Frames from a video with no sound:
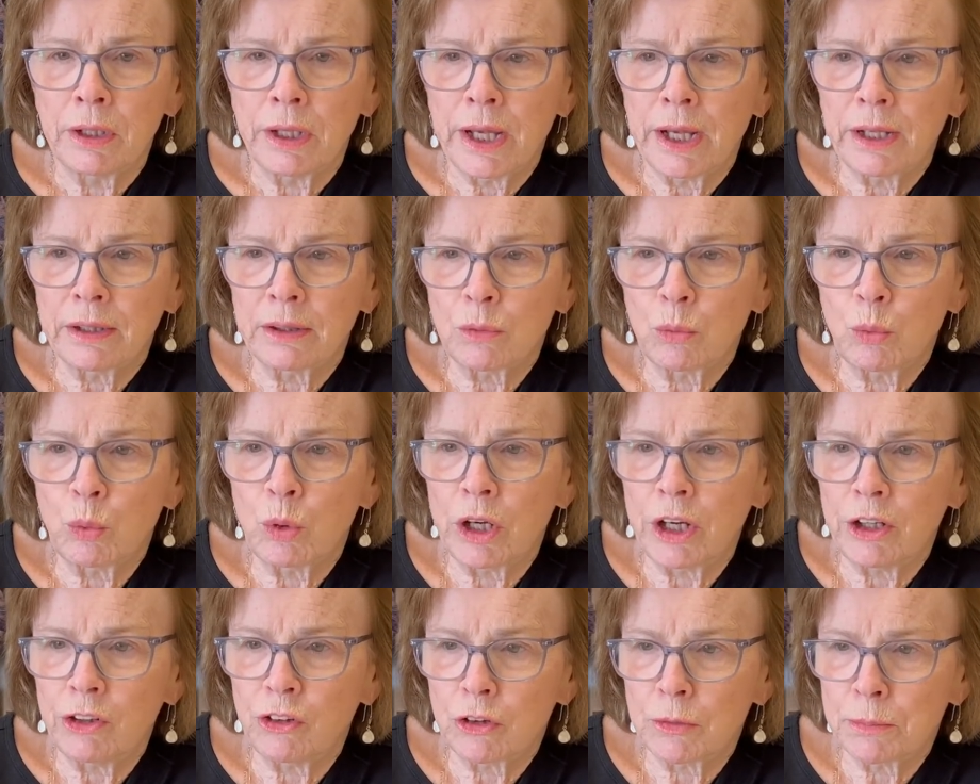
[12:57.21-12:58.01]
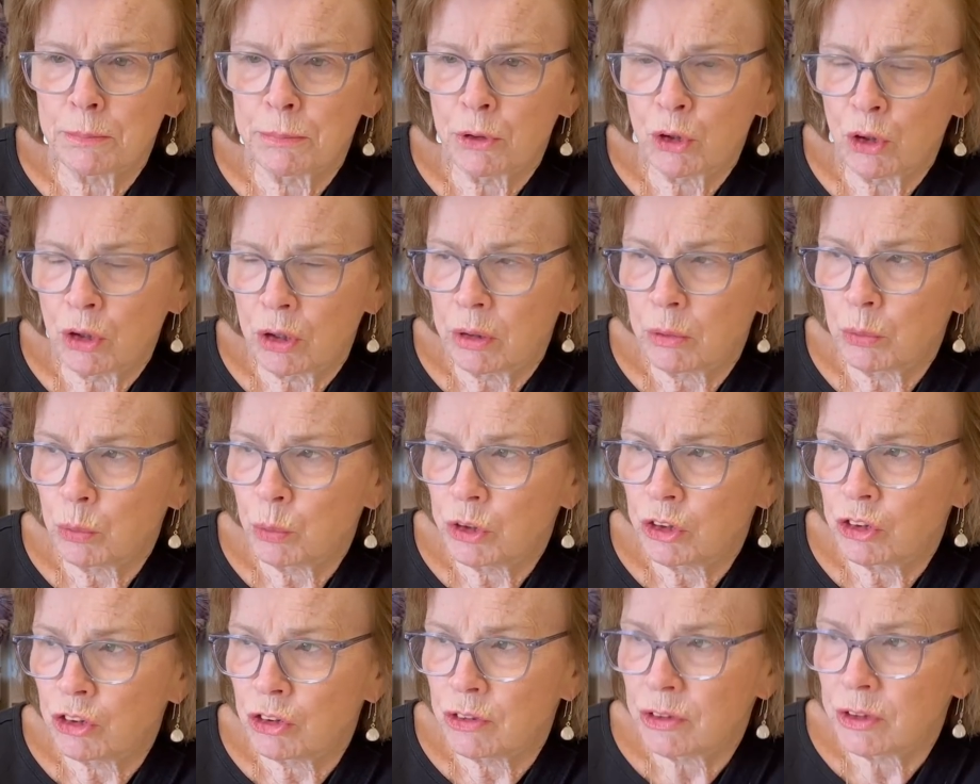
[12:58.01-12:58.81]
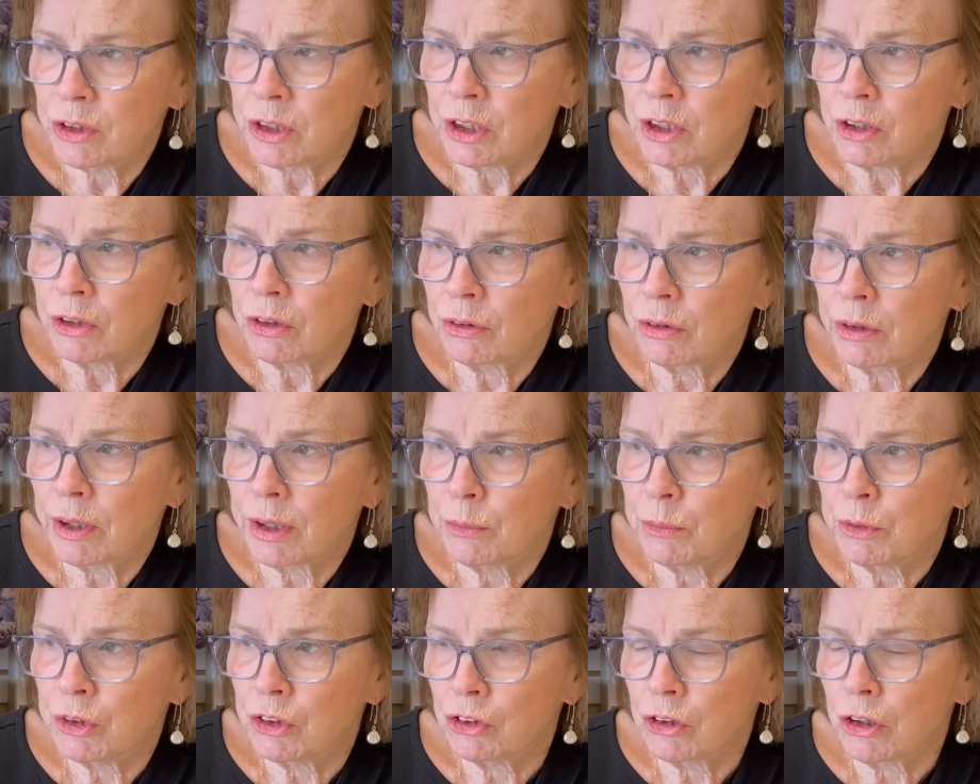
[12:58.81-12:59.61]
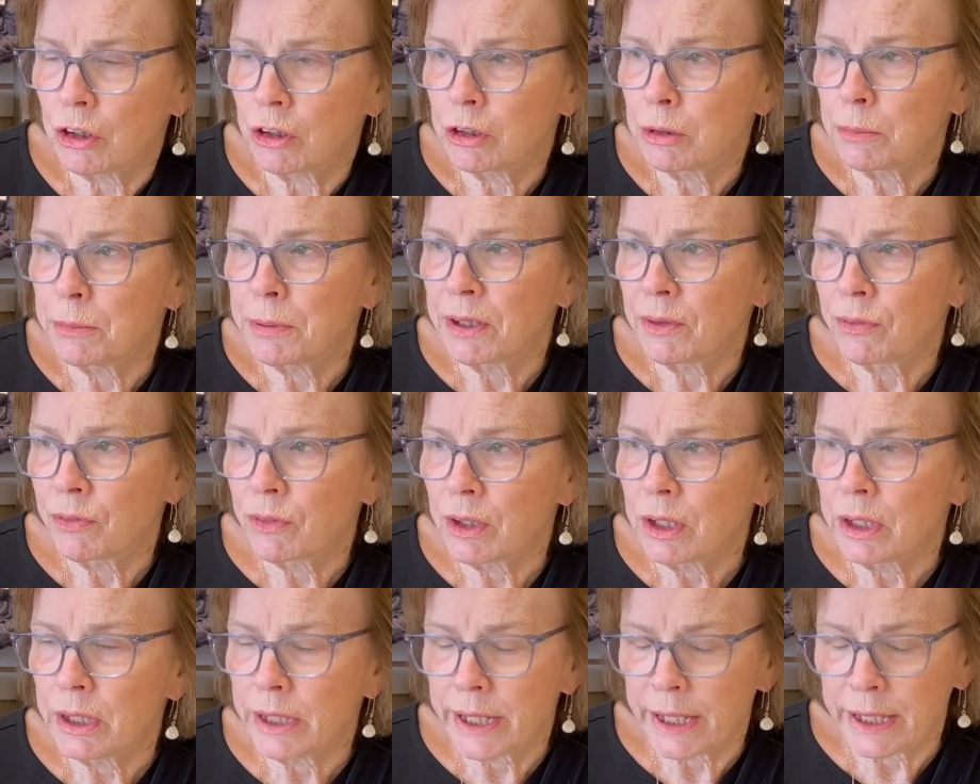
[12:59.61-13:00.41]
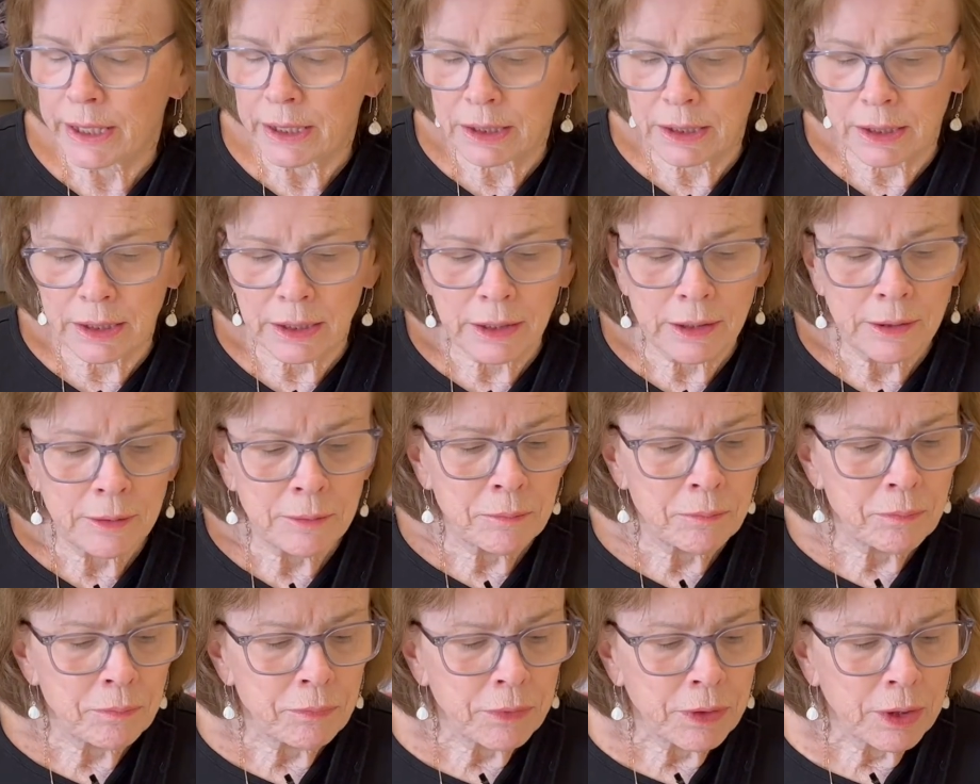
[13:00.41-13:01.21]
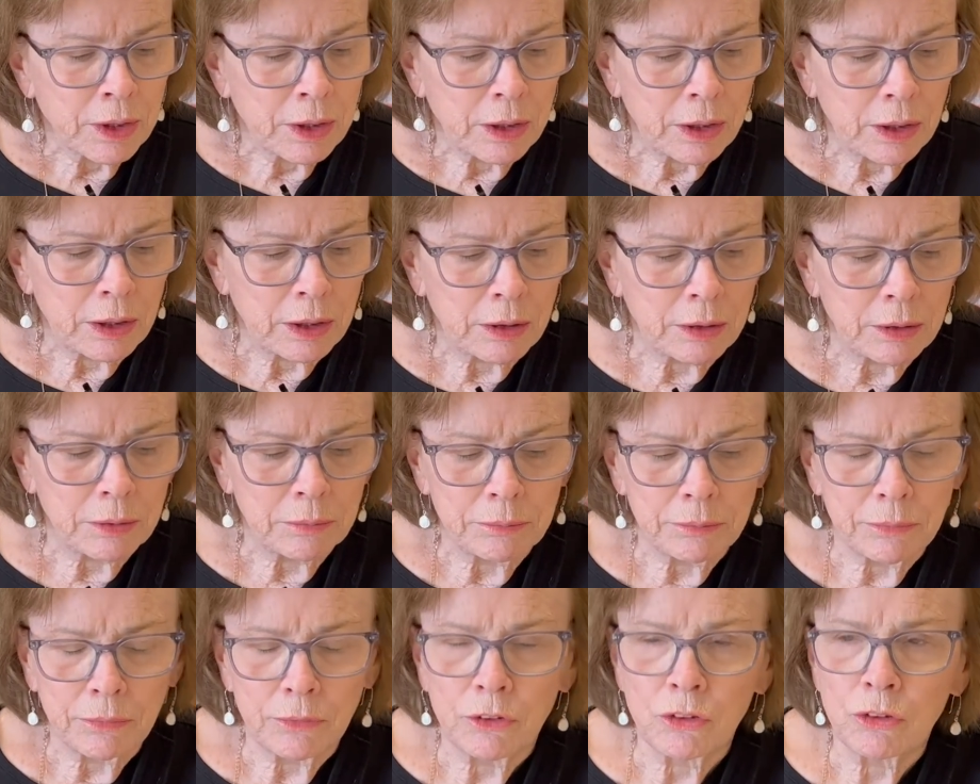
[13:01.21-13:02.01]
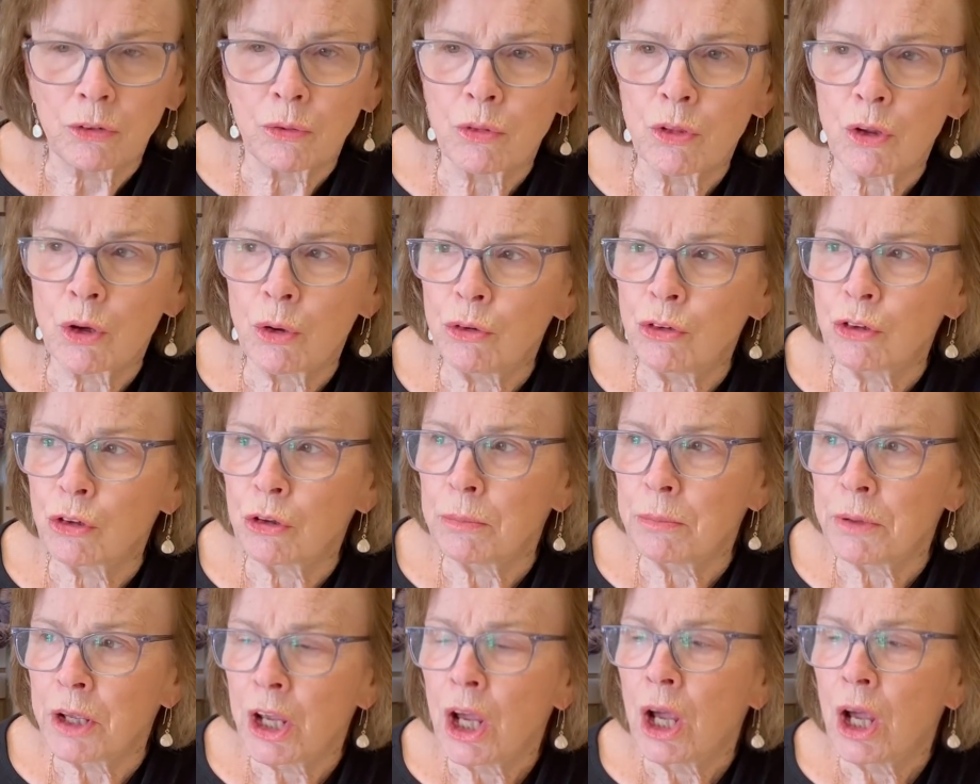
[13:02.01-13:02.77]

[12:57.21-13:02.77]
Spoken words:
at the widest part, which is here, and we talked about the length. So those are,